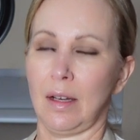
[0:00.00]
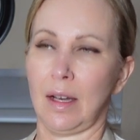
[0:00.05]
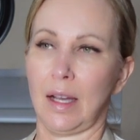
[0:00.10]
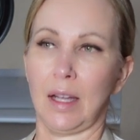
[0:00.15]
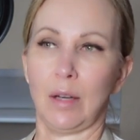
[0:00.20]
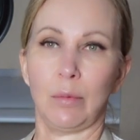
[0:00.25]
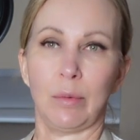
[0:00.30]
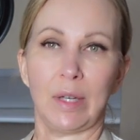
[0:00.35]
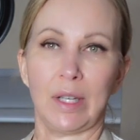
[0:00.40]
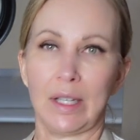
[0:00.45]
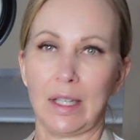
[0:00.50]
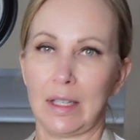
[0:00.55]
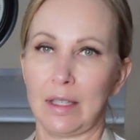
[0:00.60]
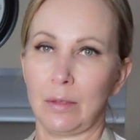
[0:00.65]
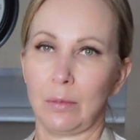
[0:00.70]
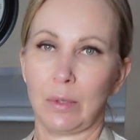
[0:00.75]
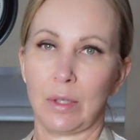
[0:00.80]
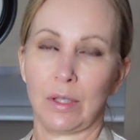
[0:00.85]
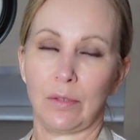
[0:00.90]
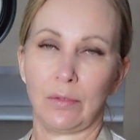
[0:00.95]
I read
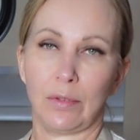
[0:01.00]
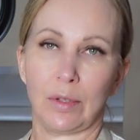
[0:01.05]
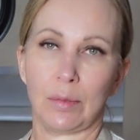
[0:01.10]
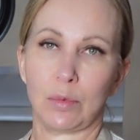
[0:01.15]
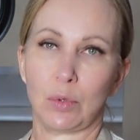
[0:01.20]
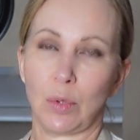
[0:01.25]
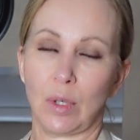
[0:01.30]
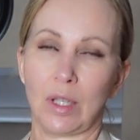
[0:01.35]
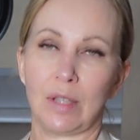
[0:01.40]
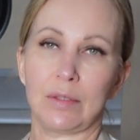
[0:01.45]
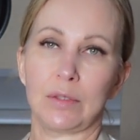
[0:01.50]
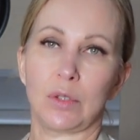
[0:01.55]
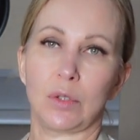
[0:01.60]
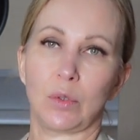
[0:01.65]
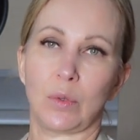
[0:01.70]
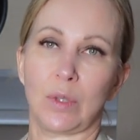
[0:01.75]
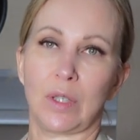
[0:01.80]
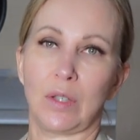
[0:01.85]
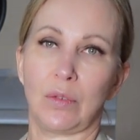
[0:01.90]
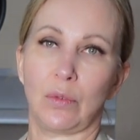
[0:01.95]
anywhere from 12 to
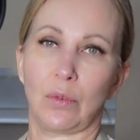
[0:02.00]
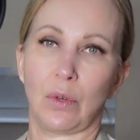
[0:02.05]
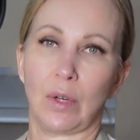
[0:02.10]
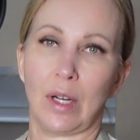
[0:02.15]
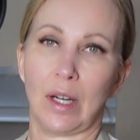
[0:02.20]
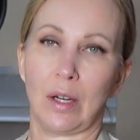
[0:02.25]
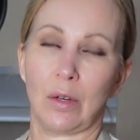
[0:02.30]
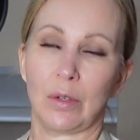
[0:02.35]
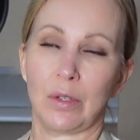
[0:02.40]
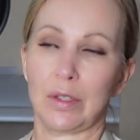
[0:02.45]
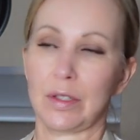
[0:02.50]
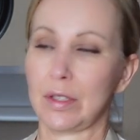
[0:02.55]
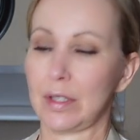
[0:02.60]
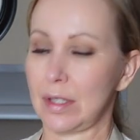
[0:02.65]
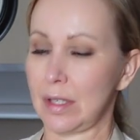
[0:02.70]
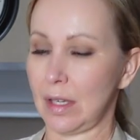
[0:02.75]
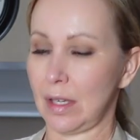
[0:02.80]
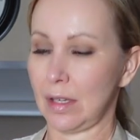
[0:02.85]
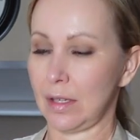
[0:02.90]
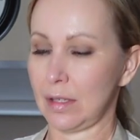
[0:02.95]
24
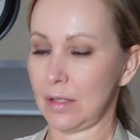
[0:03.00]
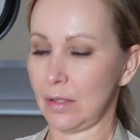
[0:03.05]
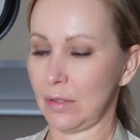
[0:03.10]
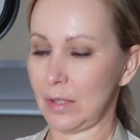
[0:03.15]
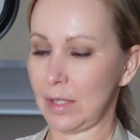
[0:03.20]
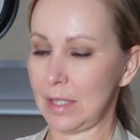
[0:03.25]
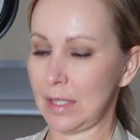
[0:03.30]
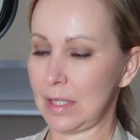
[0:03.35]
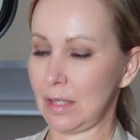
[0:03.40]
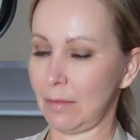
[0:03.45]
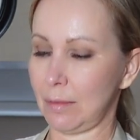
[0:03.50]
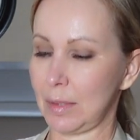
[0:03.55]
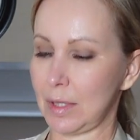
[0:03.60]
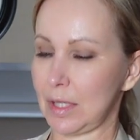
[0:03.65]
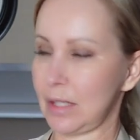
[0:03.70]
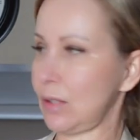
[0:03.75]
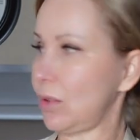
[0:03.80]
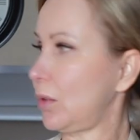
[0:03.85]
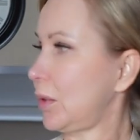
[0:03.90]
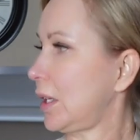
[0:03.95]
hours. So these have been
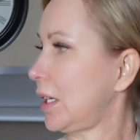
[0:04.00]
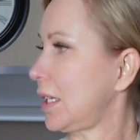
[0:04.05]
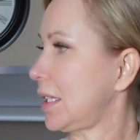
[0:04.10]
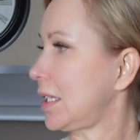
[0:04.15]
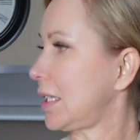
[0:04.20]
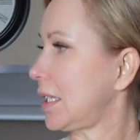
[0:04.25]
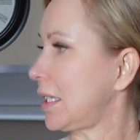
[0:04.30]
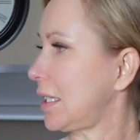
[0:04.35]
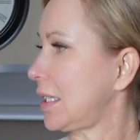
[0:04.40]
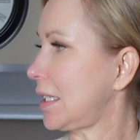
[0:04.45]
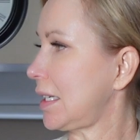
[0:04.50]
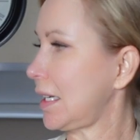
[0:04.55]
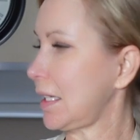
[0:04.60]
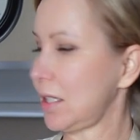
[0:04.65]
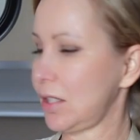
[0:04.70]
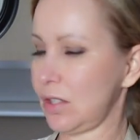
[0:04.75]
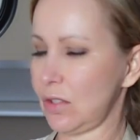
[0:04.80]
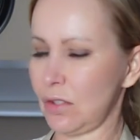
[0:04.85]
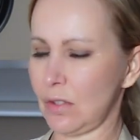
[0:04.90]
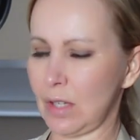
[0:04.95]
soaking since
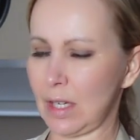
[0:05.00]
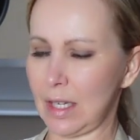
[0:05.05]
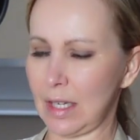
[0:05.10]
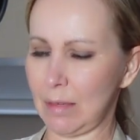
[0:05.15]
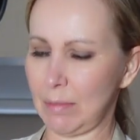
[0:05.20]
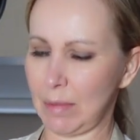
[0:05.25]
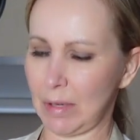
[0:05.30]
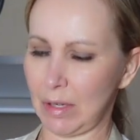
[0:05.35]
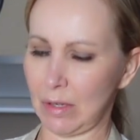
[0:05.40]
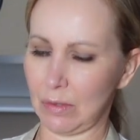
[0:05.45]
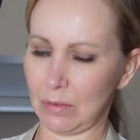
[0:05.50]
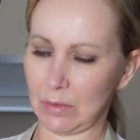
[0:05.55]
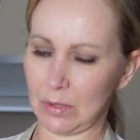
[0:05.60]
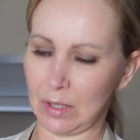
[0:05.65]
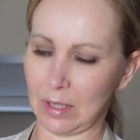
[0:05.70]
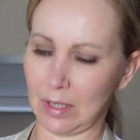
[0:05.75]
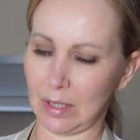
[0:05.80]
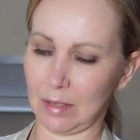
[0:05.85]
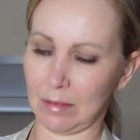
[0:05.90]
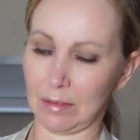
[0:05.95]
yesterday,
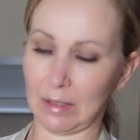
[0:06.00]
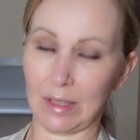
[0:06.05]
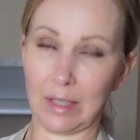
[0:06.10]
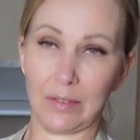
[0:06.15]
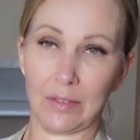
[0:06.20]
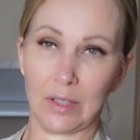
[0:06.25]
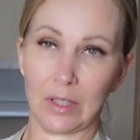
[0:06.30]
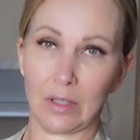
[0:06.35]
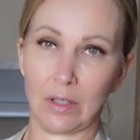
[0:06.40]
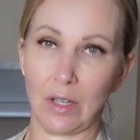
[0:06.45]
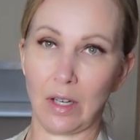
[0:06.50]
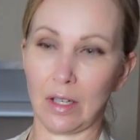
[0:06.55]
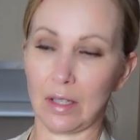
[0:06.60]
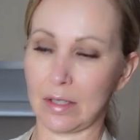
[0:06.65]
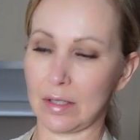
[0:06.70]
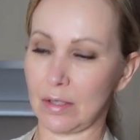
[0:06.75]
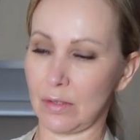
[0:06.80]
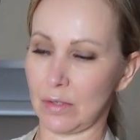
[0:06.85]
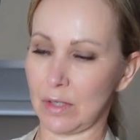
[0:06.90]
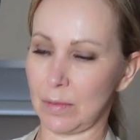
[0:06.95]
about 11
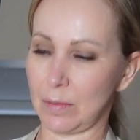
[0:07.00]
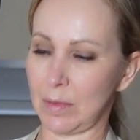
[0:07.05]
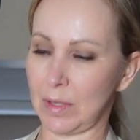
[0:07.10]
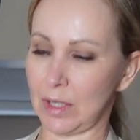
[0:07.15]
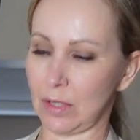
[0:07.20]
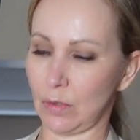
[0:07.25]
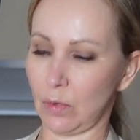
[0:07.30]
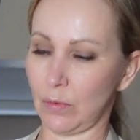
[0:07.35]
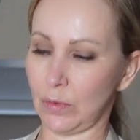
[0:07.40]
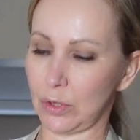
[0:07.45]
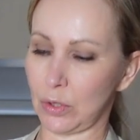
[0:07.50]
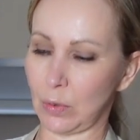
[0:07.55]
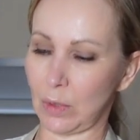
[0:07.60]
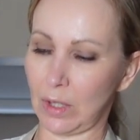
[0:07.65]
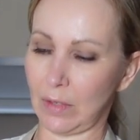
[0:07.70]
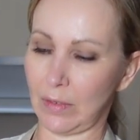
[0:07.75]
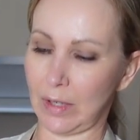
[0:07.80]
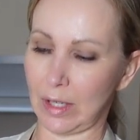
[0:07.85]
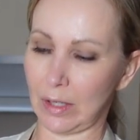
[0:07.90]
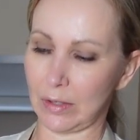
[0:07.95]
o'clock. So it's been over
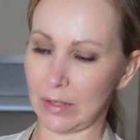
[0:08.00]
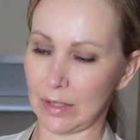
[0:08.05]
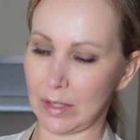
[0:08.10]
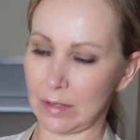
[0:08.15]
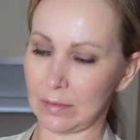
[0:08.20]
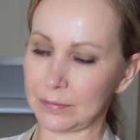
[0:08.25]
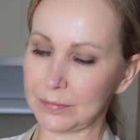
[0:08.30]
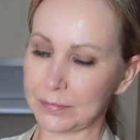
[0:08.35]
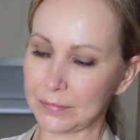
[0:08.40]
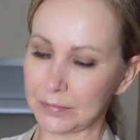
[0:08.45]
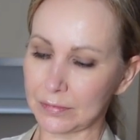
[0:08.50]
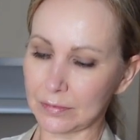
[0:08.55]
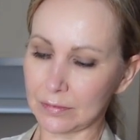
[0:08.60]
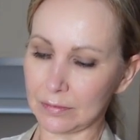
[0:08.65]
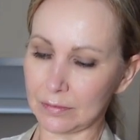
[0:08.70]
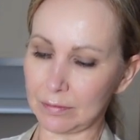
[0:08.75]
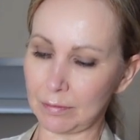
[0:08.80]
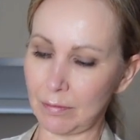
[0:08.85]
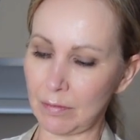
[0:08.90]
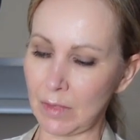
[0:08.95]
12 hours.
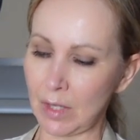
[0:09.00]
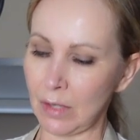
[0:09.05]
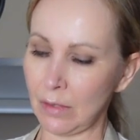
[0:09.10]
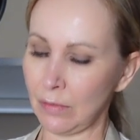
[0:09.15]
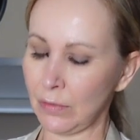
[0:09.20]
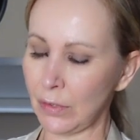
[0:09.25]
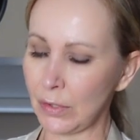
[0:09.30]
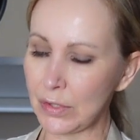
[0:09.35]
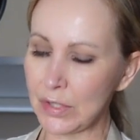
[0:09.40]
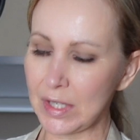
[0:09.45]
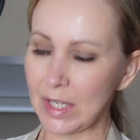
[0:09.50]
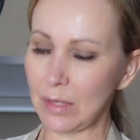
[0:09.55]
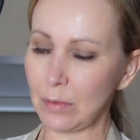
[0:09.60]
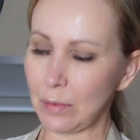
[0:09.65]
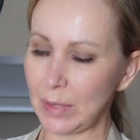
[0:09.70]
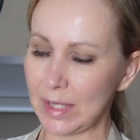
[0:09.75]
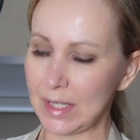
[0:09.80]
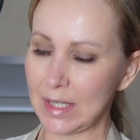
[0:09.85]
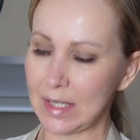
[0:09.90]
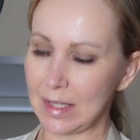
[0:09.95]
First I
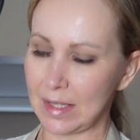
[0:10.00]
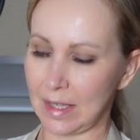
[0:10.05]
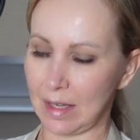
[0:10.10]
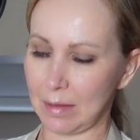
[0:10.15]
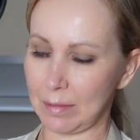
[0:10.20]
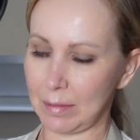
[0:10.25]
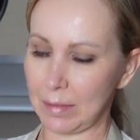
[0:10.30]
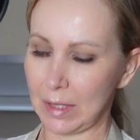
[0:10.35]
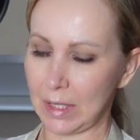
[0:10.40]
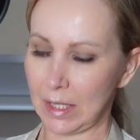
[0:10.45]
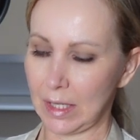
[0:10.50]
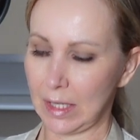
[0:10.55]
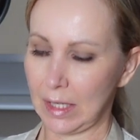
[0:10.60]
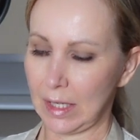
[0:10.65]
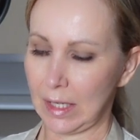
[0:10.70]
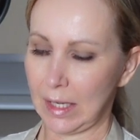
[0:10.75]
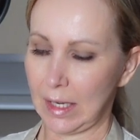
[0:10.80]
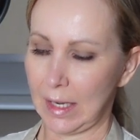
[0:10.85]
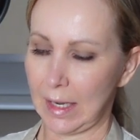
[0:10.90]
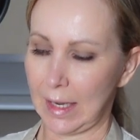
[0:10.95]
rinsed them
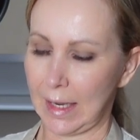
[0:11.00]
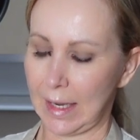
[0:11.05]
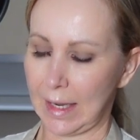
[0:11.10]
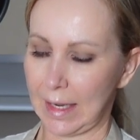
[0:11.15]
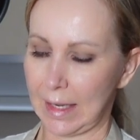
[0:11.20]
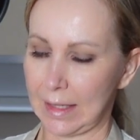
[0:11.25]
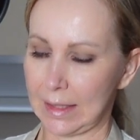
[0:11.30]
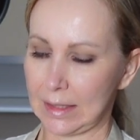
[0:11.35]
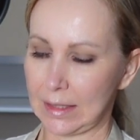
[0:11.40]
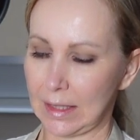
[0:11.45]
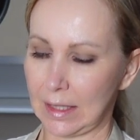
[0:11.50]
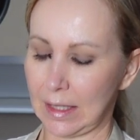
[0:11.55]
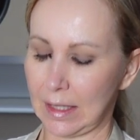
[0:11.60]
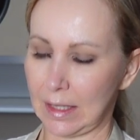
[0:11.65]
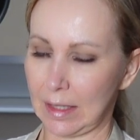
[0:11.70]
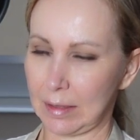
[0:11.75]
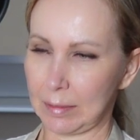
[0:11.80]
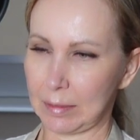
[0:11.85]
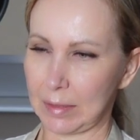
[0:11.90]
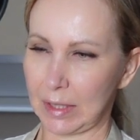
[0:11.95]
and
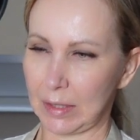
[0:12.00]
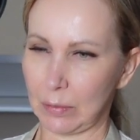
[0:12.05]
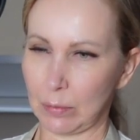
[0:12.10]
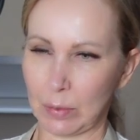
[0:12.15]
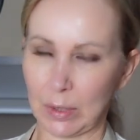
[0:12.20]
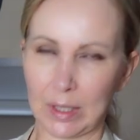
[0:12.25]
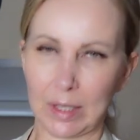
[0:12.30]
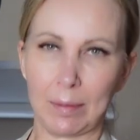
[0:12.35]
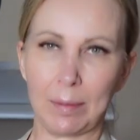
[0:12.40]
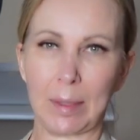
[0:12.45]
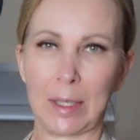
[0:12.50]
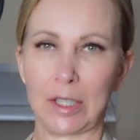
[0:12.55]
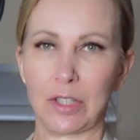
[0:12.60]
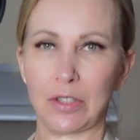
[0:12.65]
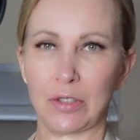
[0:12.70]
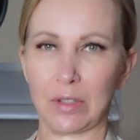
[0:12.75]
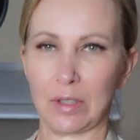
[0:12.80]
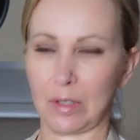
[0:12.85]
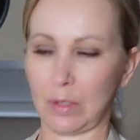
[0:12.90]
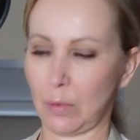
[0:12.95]
really made
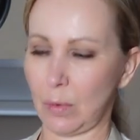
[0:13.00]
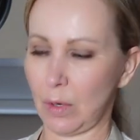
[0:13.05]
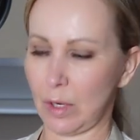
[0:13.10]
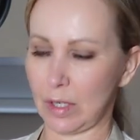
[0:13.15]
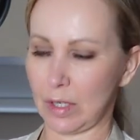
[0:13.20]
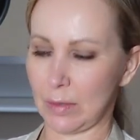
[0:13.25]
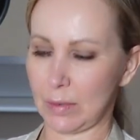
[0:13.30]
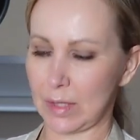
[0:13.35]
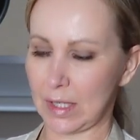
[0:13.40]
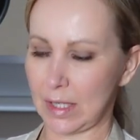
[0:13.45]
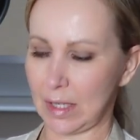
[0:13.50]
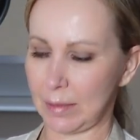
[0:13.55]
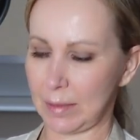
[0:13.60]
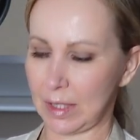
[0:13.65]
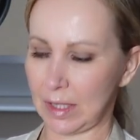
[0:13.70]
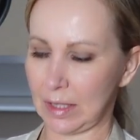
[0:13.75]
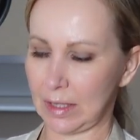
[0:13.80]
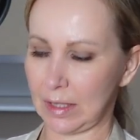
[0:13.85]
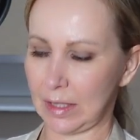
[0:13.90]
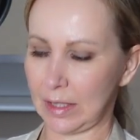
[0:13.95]
sure that the water was
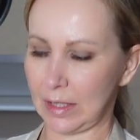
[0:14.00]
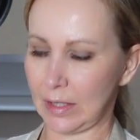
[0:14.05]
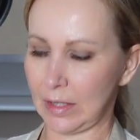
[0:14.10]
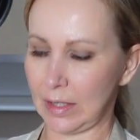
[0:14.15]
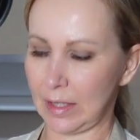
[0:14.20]
coming clear,